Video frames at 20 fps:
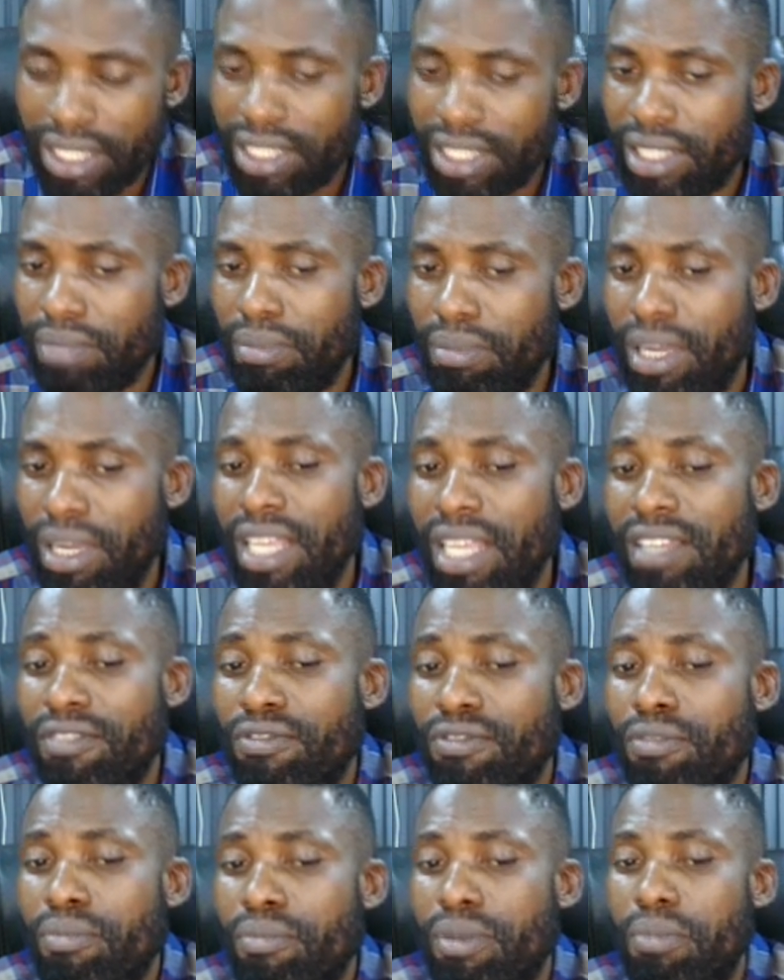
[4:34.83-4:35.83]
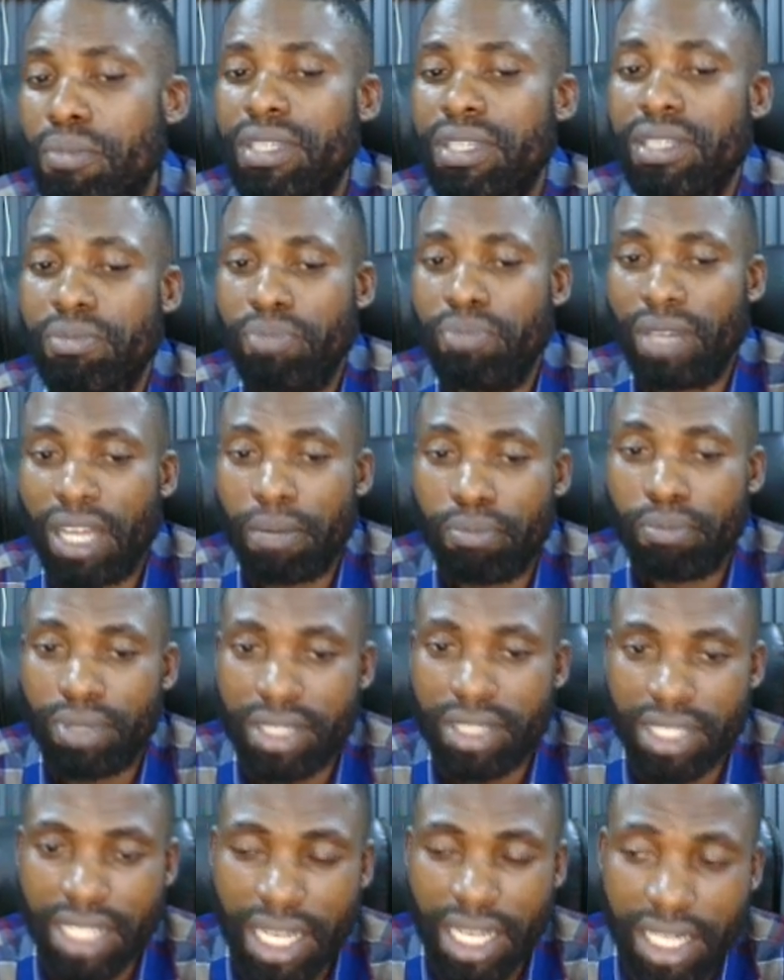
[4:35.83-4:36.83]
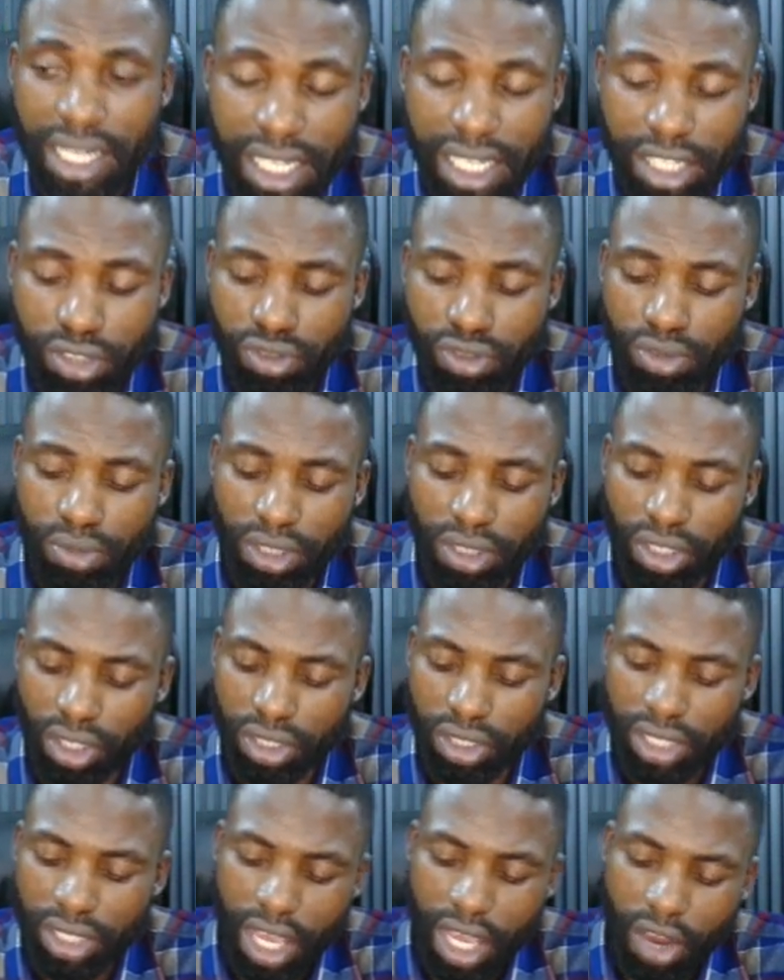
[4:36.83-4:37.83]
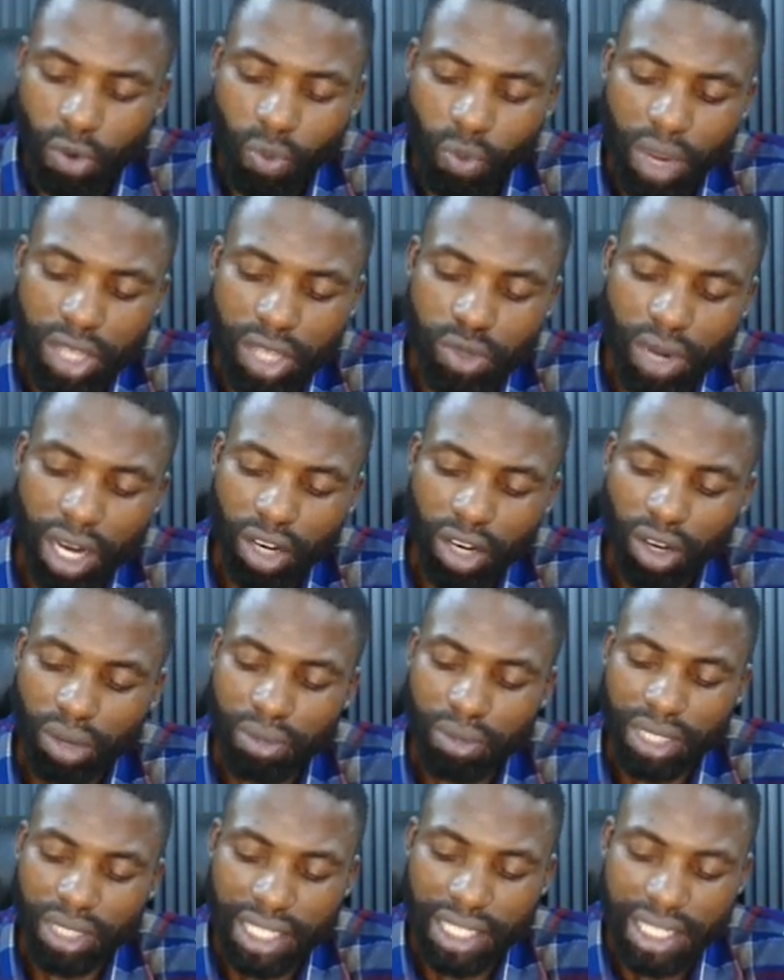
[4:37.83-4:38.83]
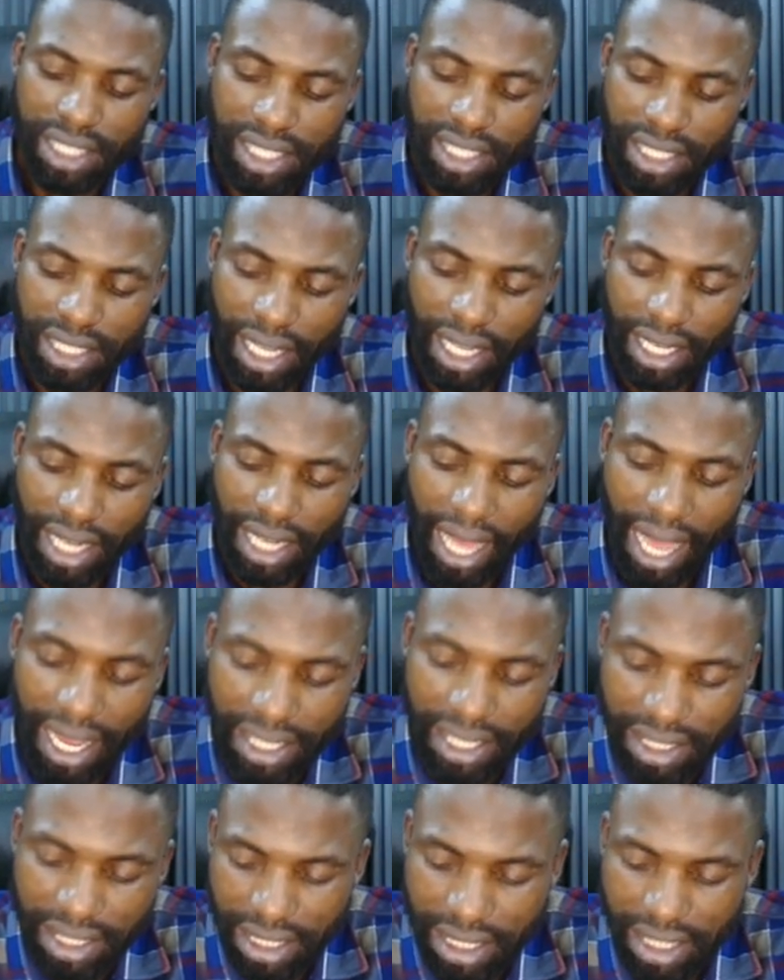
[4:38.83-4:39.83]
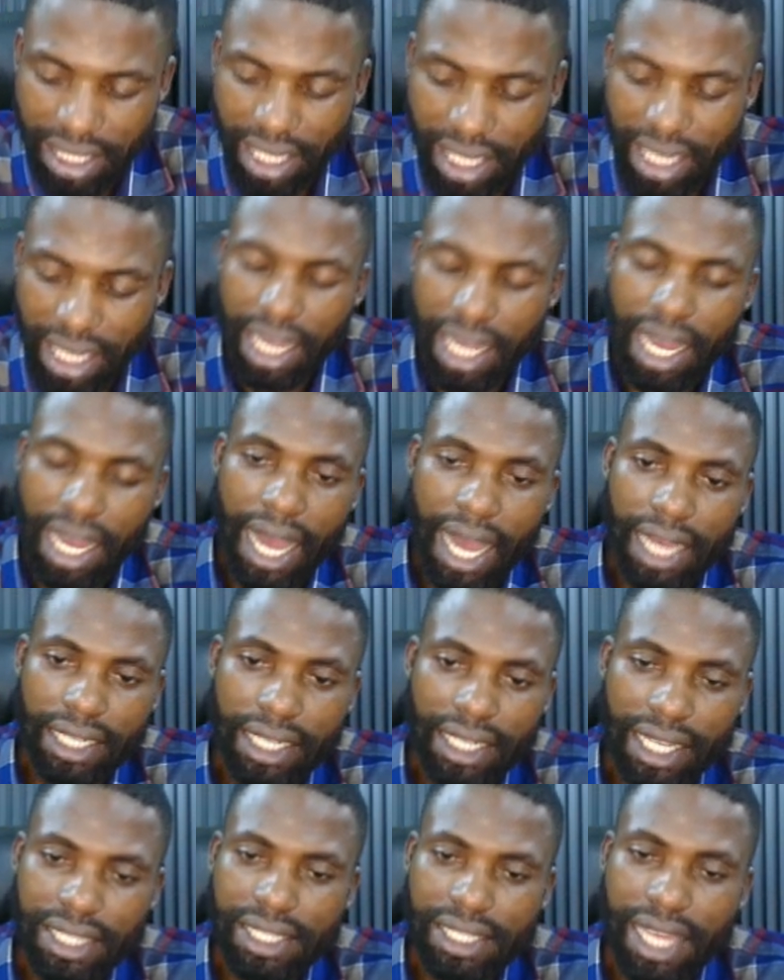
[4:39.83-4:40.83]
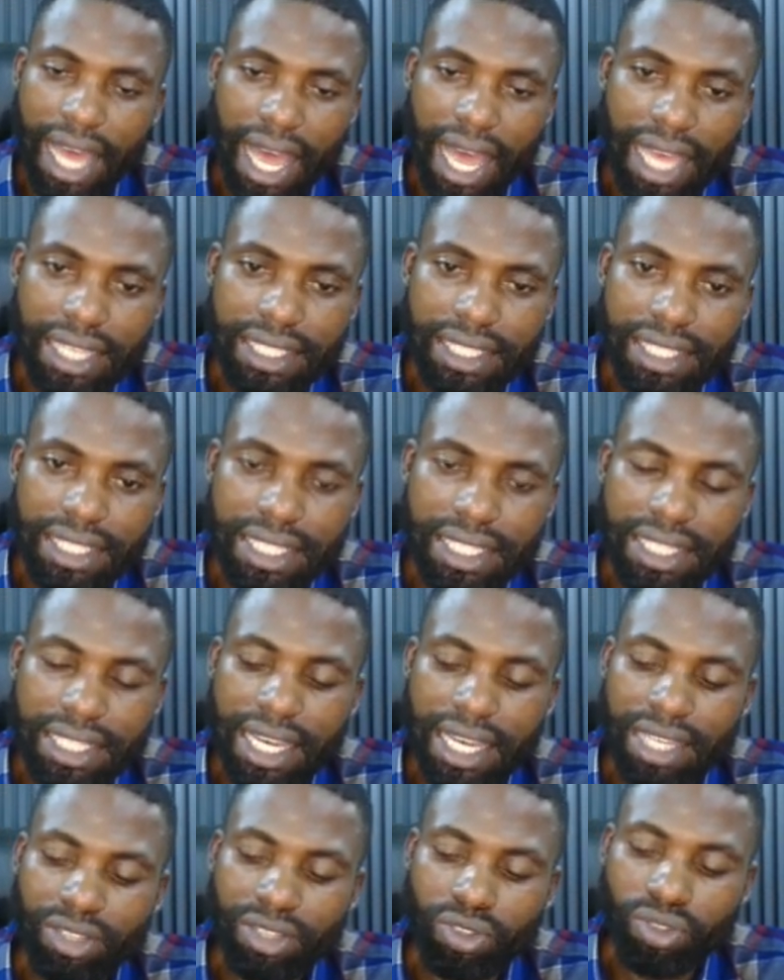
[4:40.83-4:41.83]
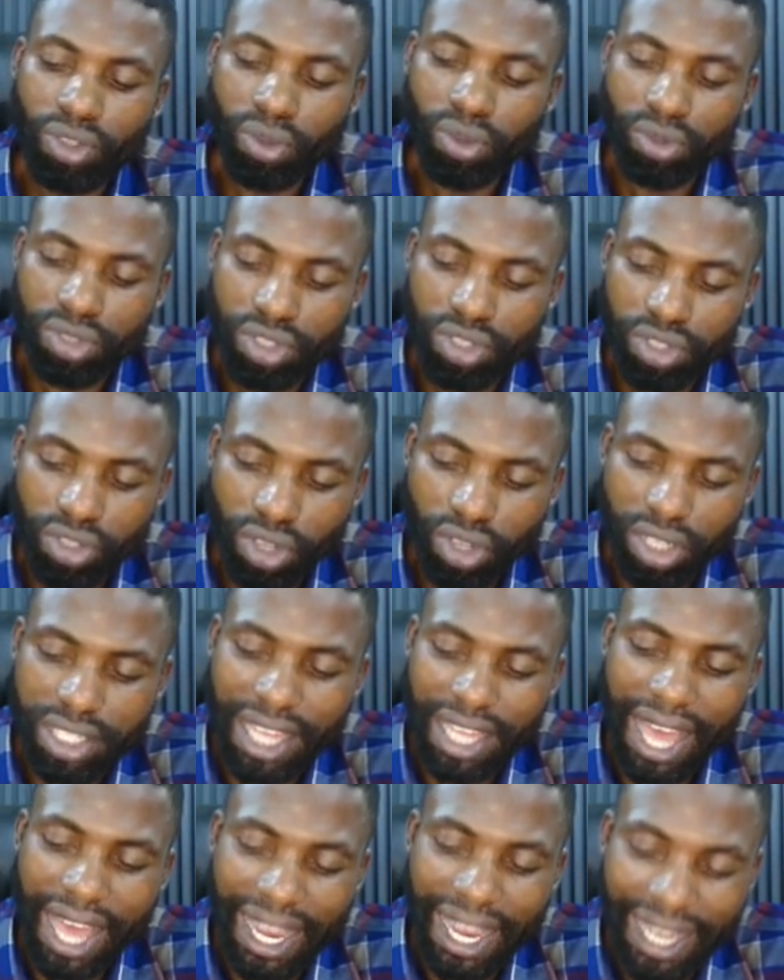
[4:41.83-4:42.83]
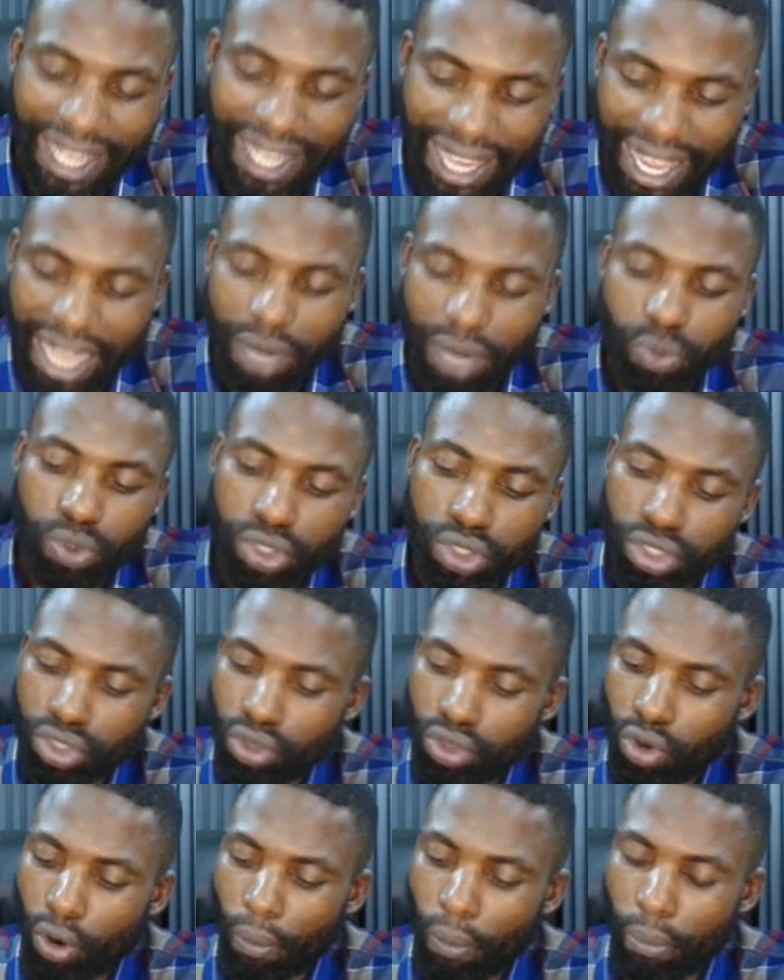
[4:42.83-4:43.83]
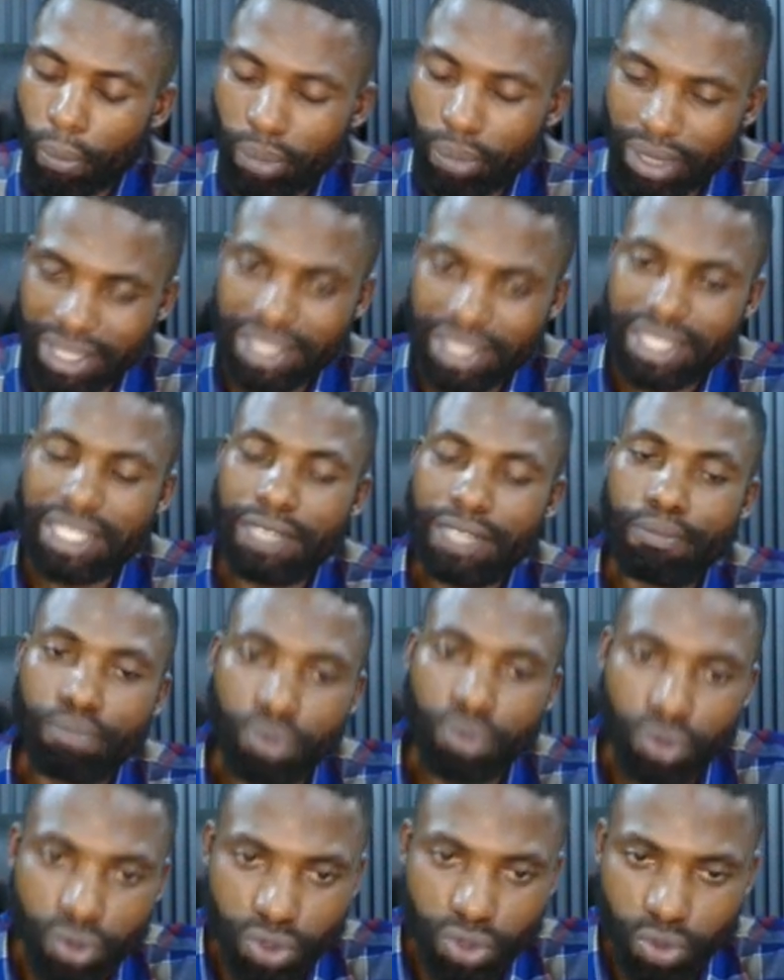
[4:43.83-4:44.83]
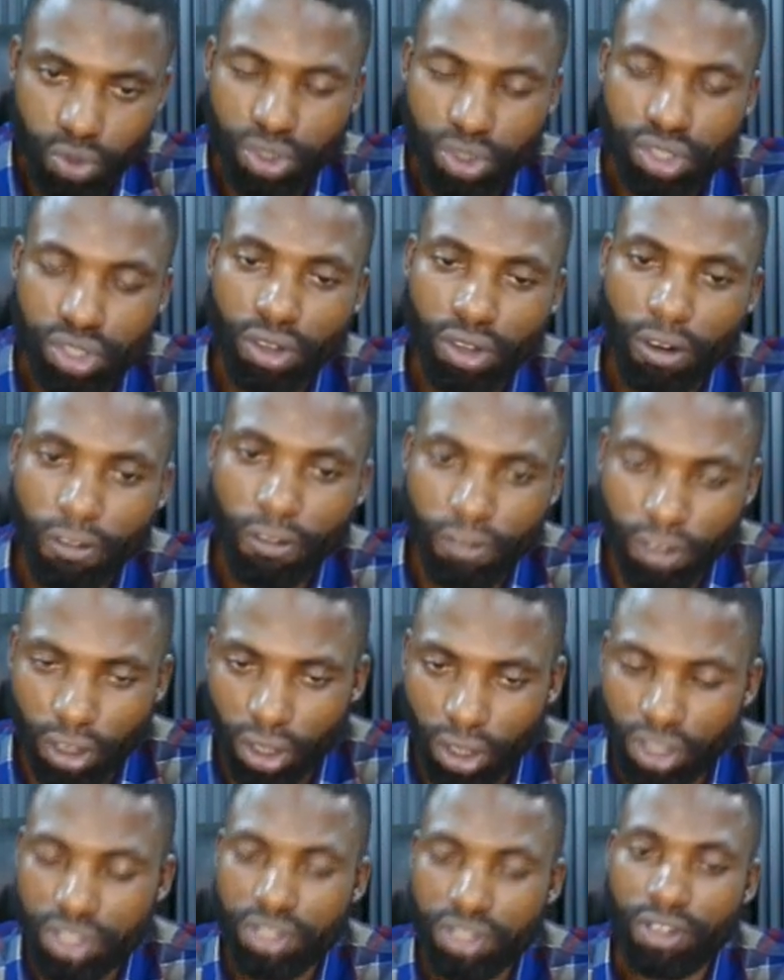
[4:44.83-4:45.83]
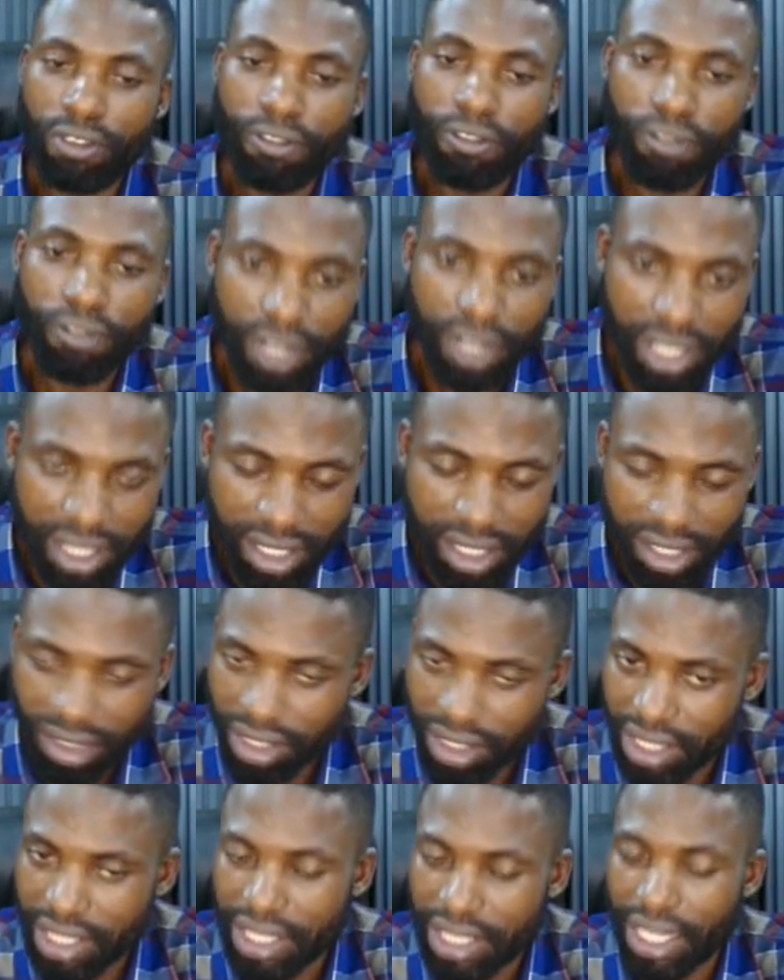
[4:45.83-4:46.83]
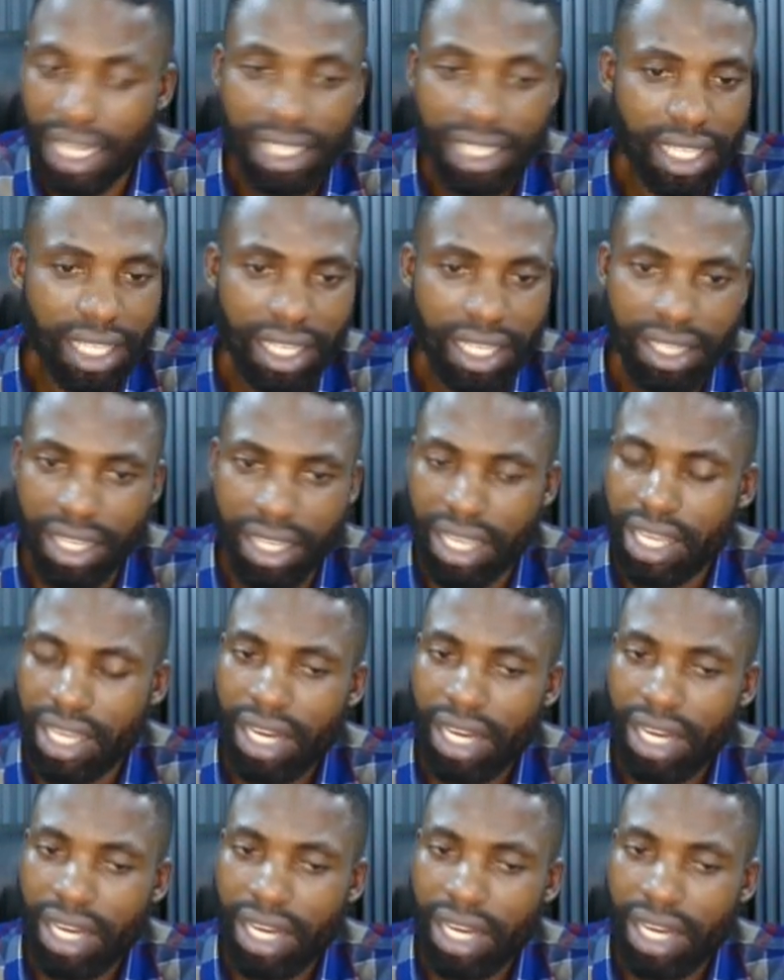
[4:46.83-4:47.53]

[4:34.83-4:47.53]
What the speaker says: It may even be misrepresenting you, because when you are communicating an idea and that idea does not align with your principles, with your philosophies, you understand, then